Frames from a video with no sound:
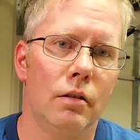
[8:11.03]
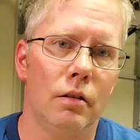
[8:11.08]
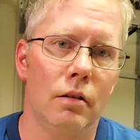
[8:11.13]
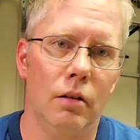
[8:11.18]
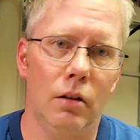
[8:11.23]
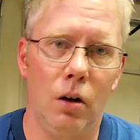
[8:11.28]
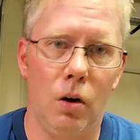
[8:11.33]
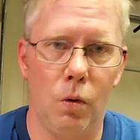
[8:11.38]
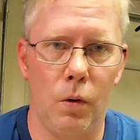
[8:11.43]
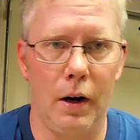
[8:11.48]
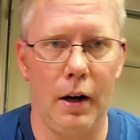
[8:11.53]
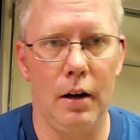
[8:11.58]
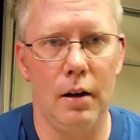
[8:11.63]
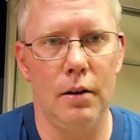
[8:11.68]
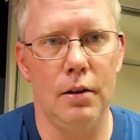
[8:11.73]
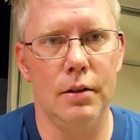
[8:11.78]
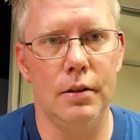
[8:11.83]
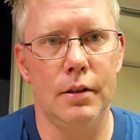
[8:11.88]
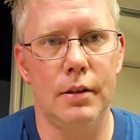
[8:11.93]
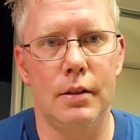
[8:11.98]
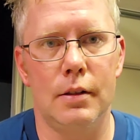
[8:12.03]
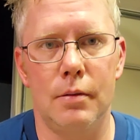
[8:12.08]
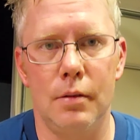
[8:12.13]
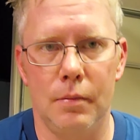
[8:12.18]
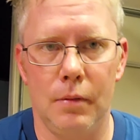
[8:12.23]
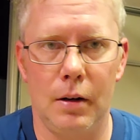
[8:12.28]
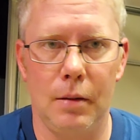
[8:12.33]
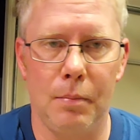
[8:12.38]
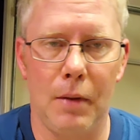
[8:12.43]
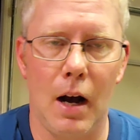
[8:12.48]
low rails
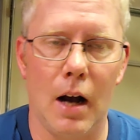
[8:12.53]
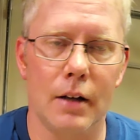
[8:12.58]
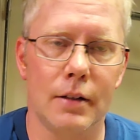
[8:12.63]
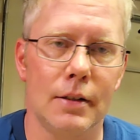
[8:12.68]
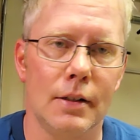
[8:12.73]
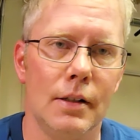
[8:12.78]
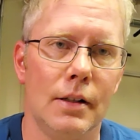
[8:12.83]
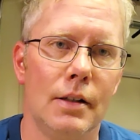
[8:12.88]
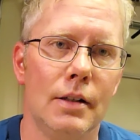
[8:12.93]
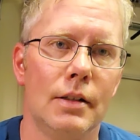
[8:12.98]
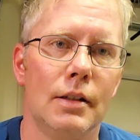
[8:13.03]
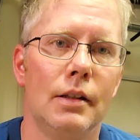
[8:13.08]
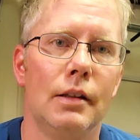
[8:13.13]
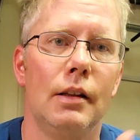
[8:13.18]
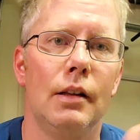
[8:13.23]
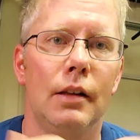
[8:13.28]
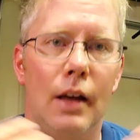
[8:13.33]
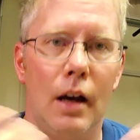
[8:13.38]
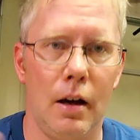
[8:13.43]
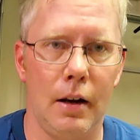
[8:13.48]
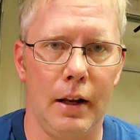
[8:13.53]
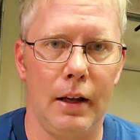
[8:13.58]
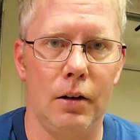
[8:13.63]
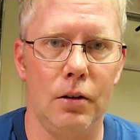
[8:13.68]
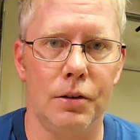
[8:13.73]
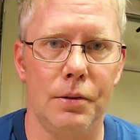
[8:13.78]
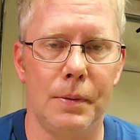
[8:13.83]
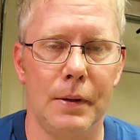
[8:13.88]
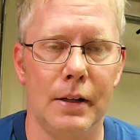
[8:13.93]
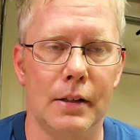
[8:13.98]
and boxes and then down
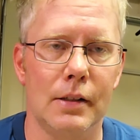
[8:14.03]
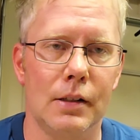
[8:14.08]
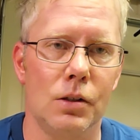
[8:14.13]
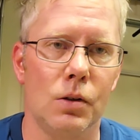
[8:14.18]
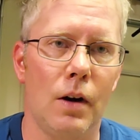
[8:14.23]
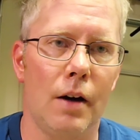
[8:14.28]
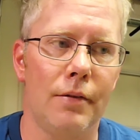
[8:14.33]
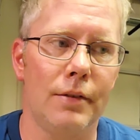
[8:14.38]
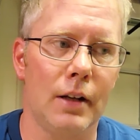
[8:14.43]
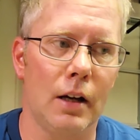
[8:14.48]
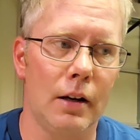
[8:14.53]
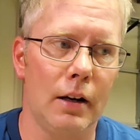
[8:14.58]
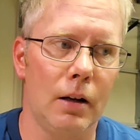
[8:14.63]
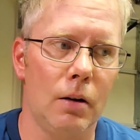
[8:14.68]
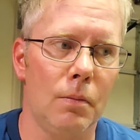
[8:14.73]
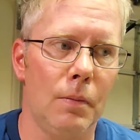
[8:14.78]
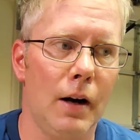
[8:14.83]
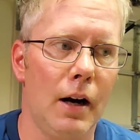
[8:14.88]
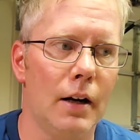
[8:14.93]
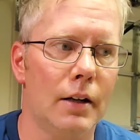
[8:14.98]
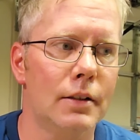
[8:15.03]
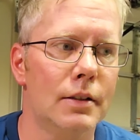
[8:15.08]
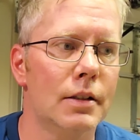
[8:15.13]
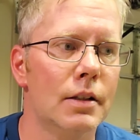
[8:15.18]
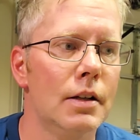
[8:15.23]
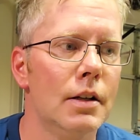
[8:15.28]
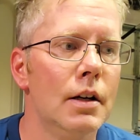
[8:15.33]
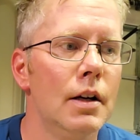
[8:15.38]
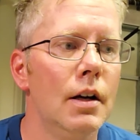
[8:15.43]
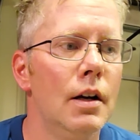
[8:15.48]
angles, because I do have a down angle box.
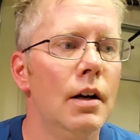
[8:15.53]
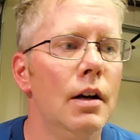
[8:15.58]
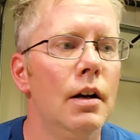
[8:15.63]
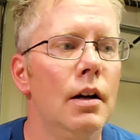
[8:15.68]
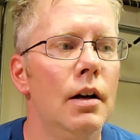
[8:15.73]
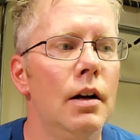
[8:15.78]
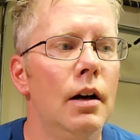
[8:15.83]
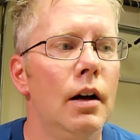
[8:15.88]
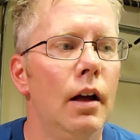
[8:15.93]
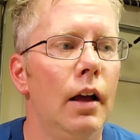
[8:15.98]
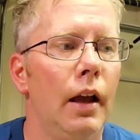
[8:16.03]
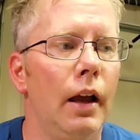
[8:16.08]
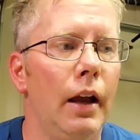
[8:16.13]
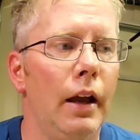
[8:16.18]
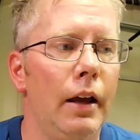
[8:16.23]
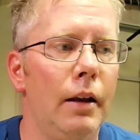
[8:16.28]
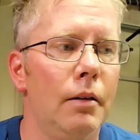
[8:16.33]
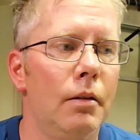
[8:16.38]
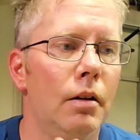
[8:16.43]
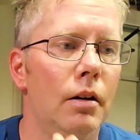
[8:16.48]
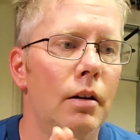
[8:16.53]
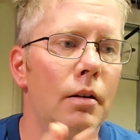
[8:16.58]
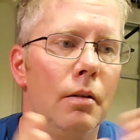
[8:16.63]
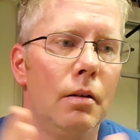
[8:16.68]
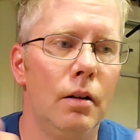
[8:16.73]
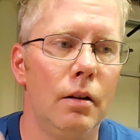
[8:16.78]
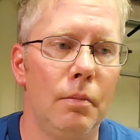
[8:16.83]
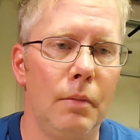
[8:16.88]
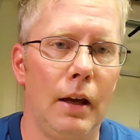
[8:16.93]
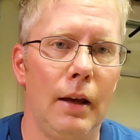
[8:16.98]
And
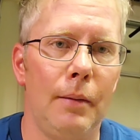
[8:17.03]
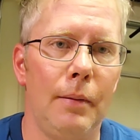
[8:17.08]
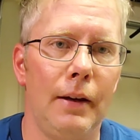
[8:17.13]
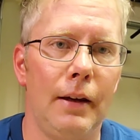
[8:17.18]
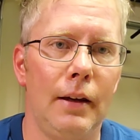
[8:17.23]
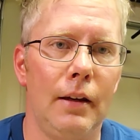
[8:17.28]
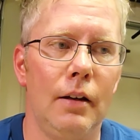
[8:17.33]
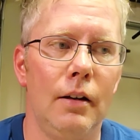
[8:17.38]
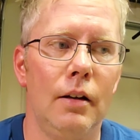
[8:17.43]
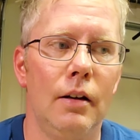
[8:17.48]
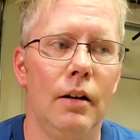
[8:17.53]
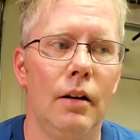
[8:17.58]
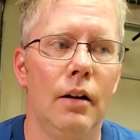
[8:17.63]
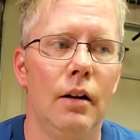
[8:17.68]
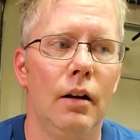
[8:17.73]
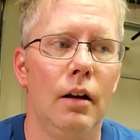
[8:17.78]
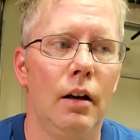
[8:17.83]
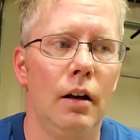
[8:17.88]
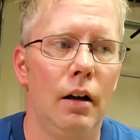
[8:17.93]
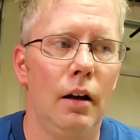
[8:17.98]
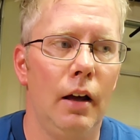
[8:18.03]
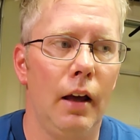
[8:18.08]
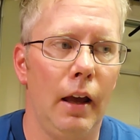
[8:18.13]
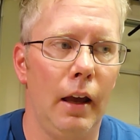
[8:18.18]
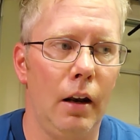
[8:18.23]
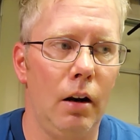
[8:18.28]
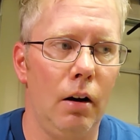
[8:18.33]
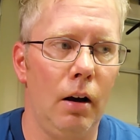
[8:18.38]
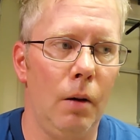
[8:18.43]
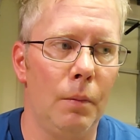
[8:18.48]
maybe
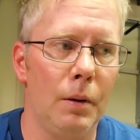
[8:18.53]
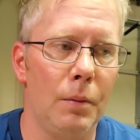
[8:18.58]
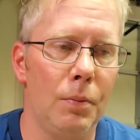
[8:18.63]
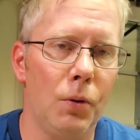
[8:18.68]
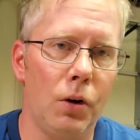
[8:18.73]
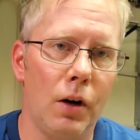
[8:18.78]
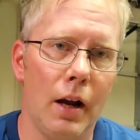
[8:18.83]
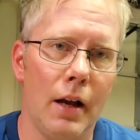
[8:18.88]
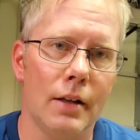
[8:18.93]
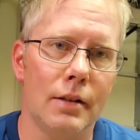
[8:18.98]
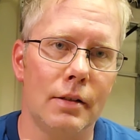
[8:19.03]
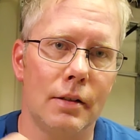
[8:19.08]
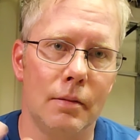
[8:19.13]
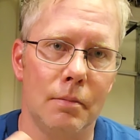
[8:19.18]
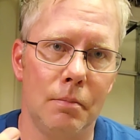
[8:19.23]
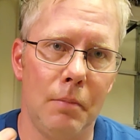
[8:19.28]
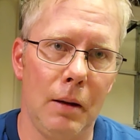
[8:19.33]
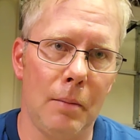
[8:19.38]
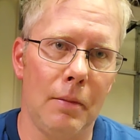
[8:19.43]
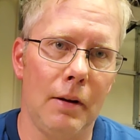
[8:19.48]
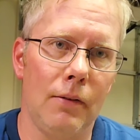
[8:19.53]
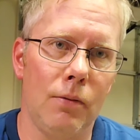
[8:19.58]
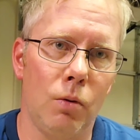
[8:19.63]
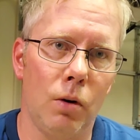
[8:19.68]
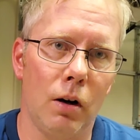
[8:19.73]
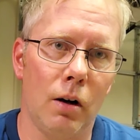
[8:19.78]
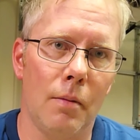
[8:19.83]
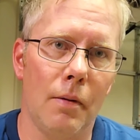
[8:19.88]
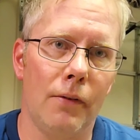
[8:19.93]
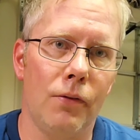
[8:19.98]
it'll help me progress, make me
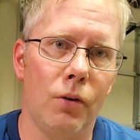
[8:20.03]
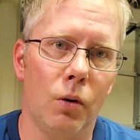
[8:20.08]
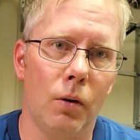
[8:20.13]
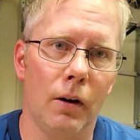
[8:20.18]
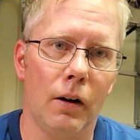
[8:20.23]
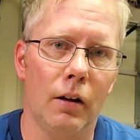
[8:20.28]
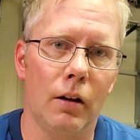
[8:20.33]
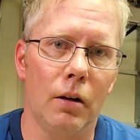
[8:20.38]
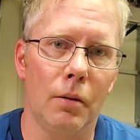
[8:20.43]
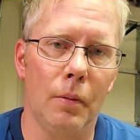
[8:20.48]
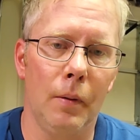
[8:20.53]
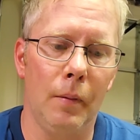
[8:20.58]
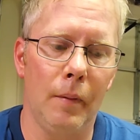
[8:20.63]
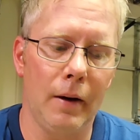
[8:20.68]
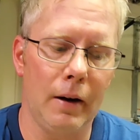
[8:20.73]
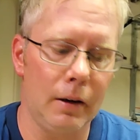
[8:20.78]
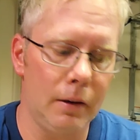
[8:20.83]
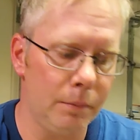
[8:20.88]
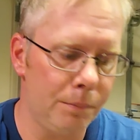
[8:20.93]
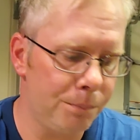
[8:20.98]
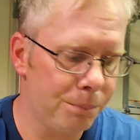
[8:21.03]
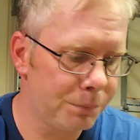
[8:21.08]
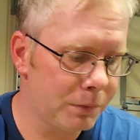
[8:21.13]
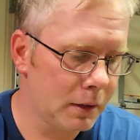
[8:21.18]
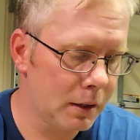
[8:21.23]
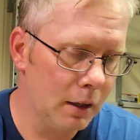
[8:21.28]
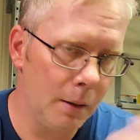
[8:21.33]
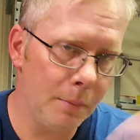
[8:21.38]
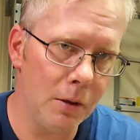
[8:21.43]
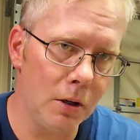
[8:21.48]
work on my footwork a little bit better.
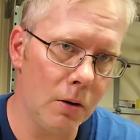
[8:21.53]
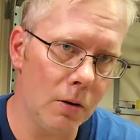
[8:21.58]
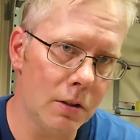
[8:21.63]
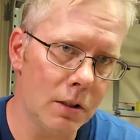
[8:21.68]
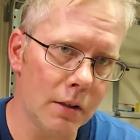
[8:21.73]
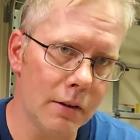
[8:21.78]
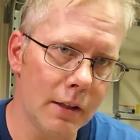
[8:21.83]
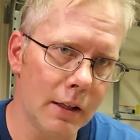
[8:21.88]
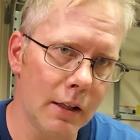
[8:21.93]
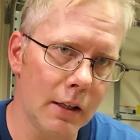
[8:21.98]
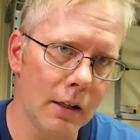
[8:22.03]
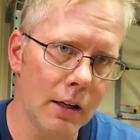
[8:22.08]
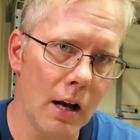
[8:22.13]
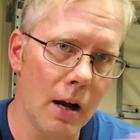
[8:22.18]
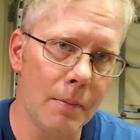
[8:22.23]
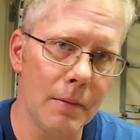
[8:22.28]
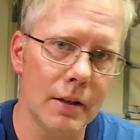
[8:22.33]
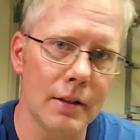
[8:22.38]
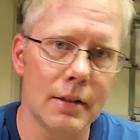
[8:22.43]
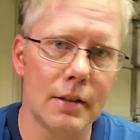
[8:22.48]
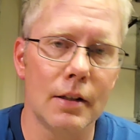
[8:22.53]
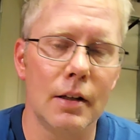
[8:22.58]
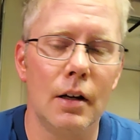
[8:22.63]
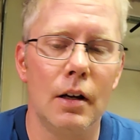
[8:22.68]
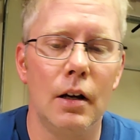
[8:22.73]
Let me know what y'all think in the comments.